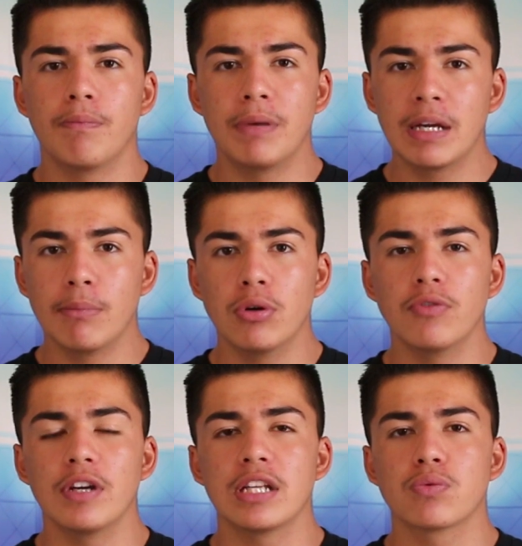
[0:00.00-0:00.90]
big
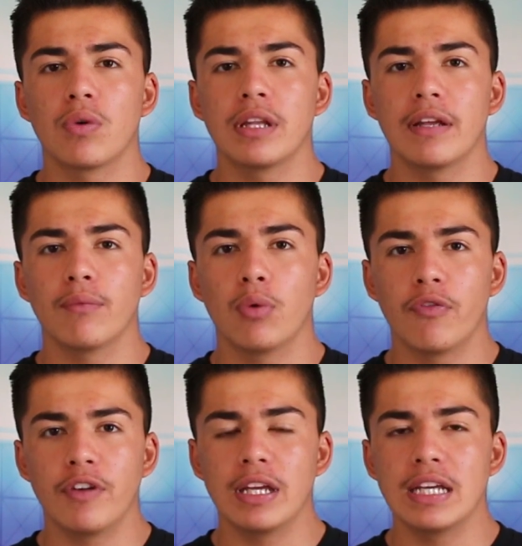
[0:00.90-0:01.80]
move, it's one that will
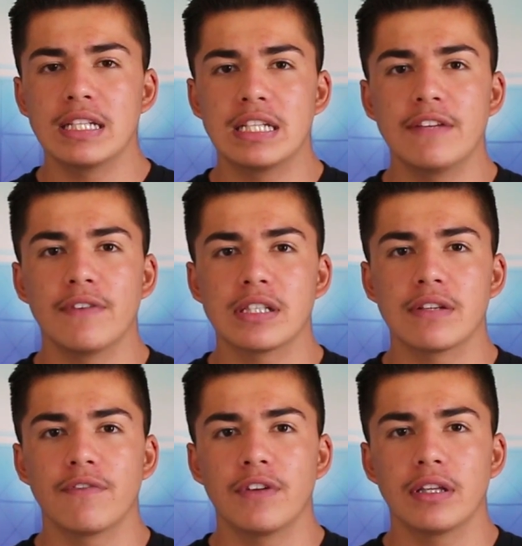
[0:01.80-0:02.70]
fit his defense
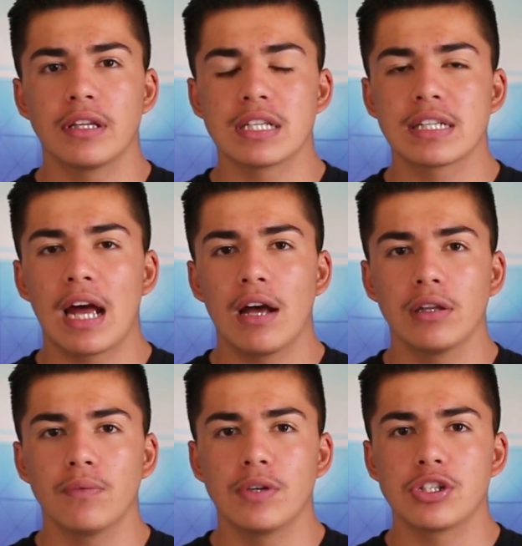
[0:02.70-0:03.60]
and fit the style
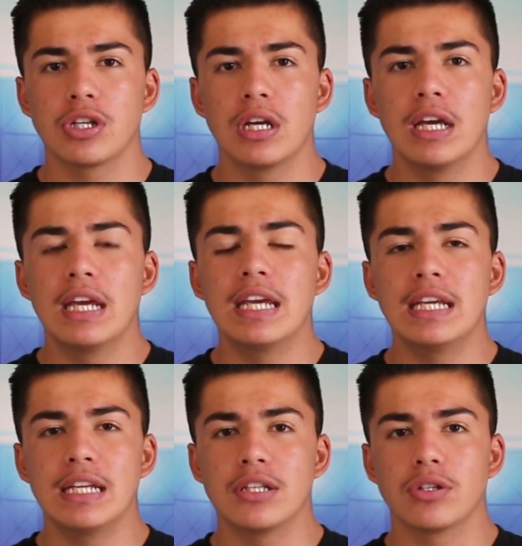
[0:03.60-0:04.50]
in which he
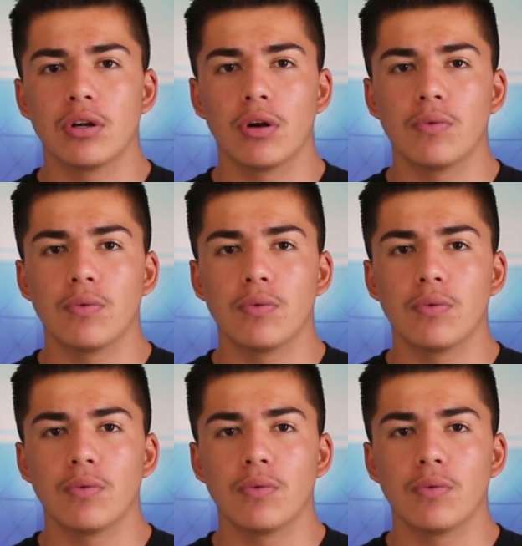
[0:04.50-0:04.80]
needs to grow,